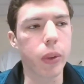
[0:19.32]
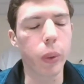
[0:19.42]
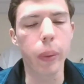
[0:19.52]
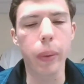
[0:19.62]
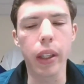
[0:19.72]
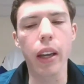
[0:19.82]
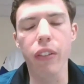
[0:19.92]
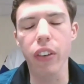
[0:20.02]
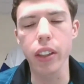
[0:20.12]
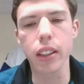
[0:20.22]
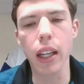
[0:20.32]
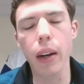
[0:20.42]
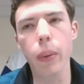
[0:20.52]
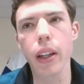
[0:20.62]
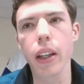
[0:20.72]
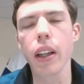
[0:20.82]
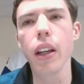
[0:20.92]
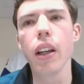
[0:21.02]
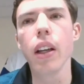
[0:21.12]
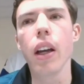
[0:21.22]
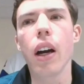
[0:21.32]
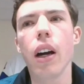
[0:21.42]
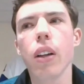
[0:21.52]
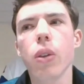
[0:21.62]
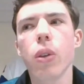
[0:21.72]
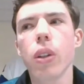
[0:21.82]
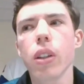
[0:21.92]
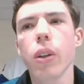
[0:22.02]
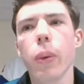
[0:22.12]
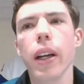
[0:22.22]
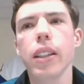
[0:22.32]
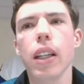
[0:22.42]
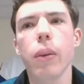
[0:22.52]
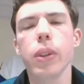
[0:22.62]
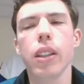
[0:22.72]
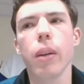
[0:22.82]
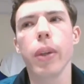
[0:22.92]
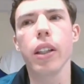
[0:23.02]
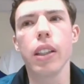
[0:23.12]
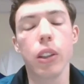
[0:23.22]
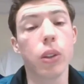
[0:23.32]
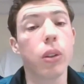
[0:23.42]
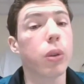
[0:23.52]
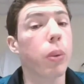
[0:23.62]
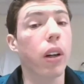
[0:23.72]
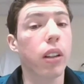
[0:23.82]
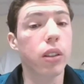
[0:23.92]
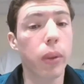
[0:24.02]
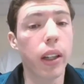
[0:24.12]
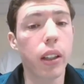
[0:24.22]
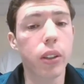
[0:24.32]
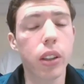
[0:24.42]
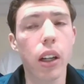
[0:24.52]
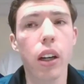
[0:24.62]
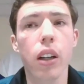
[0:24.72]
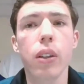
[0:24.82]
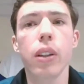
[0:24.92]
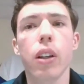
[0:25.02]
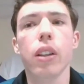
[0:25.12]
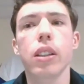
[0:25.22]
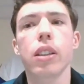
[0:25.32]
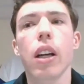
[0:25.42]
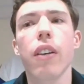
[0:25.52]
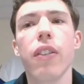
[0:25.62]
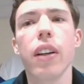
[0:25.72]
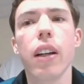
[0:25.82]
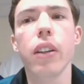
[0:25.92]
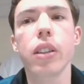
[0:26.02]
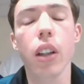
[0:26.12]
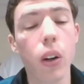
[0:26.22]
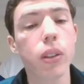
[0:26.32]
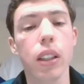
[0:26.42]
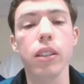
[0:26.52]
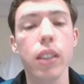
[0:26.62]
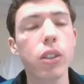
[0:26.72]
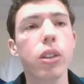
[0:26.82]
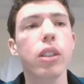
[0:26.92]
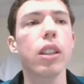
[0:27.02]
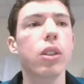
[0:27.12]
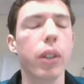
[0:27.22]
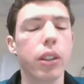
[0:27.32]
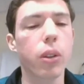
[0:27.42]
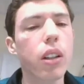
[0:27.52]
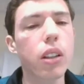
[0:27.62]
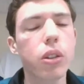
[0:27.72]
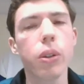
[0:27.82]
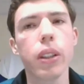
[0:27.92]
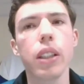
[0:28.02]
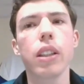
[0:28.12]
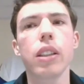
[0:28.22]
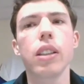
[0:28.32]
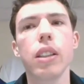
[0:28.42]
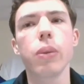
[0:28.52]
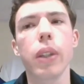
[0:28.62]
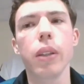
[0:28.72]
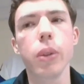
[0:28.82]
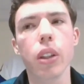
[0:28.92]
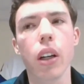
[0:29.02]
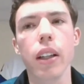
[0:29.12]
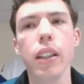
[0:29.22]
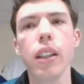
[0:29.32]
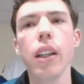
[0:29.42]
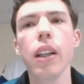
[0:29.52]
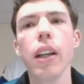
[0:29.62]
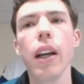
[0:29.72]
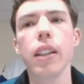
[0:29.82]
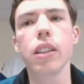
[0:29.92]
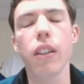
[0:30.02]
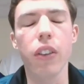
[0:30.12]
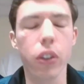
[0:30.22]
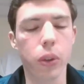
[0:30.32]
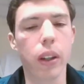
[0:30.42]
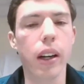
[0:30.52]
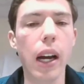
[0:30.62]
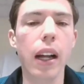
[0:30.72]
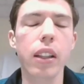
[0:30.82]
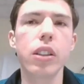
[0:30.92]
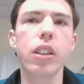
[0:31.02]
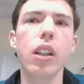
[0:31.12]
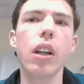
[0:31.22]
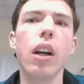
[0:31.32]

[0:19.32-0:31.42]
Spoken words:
So we became friends that way. Along the way, Tom was telling me he was part of this radio show and all this stuff, and I was like, oh, it sounds interested. So I started to tune in, listen in when he was on it and stuff all throughout college.